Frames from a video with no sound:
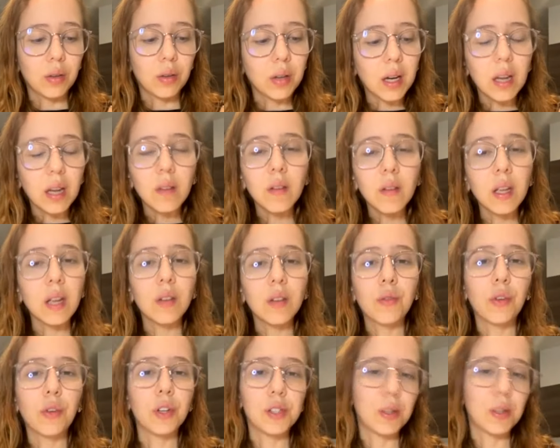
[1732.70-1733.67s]

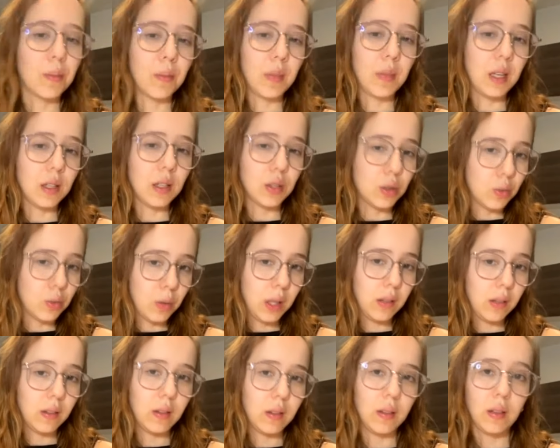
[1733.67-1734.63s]
craving for something
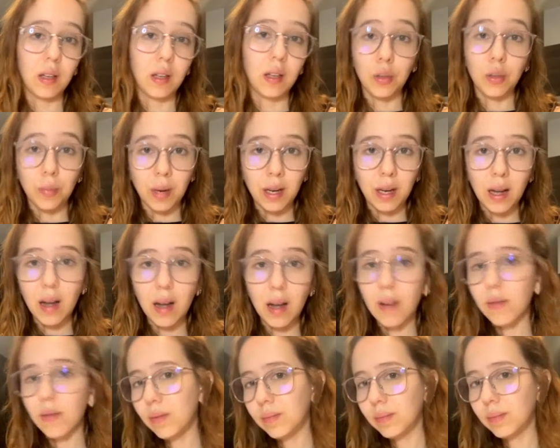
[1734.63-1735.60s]
sweet that you might
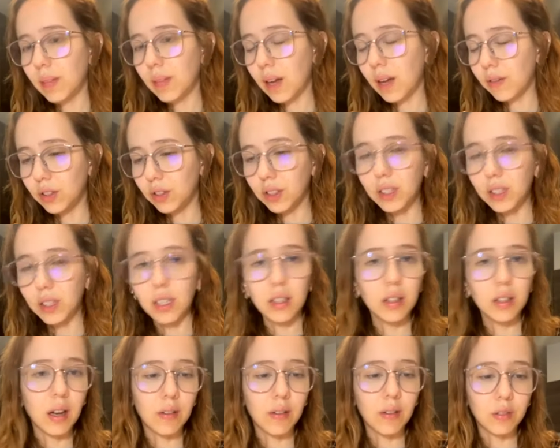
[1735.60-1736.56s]
have after
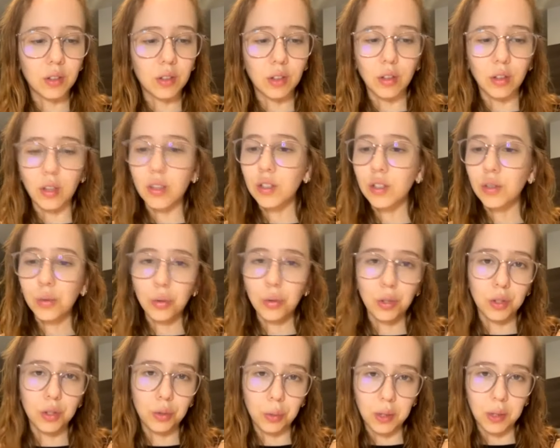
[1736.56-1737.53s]
dinner, after lunch,
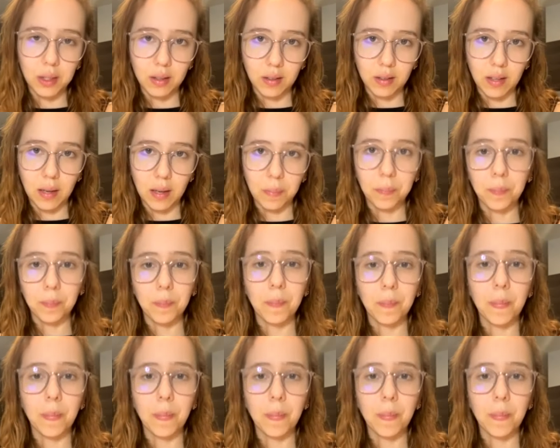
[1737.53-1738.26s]
or during the day.